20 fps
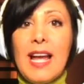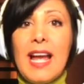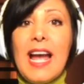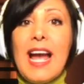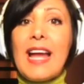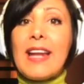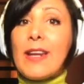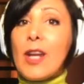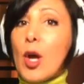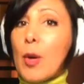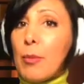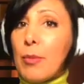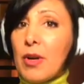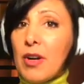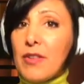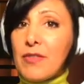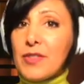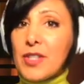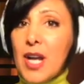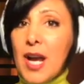and number
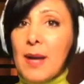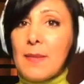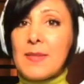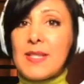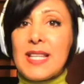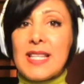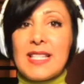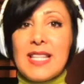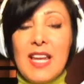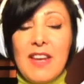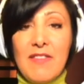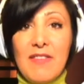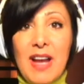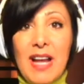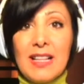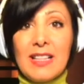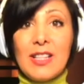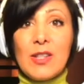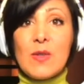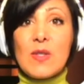of times the same
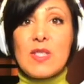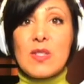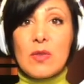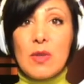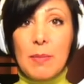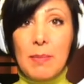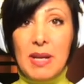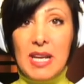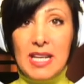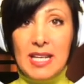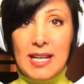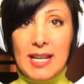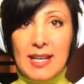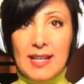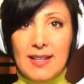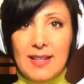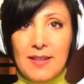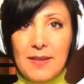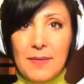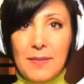value is repeated.
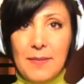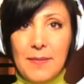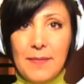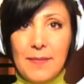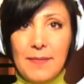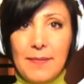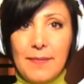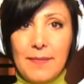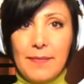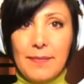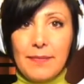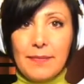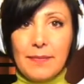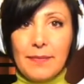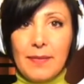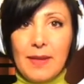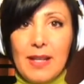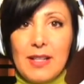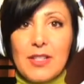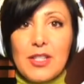
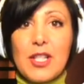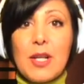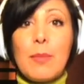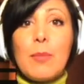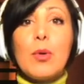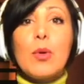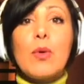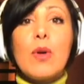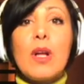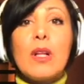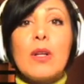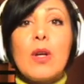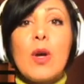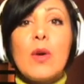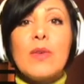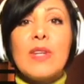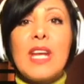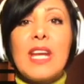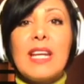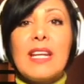Temporal
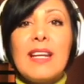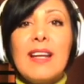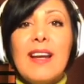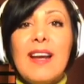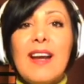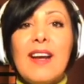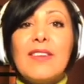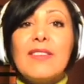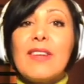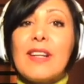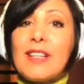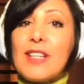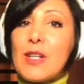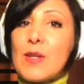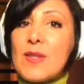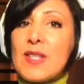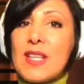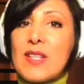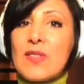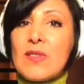coding
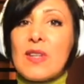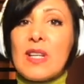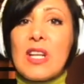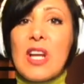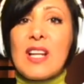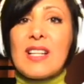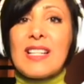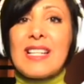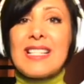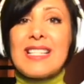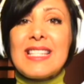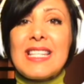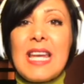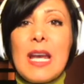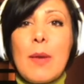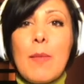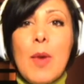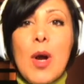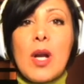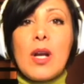reduces redundancy
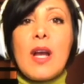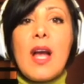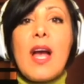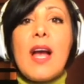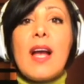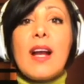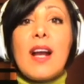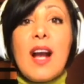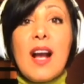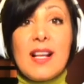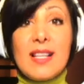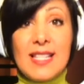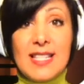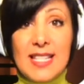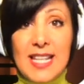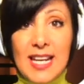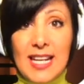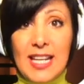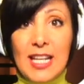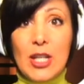among
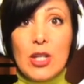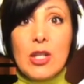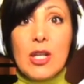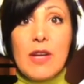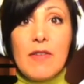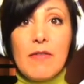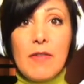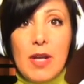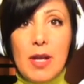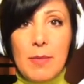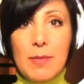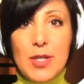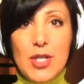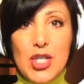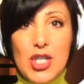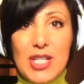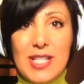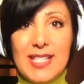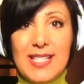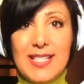consecutive
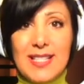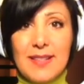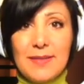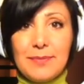images.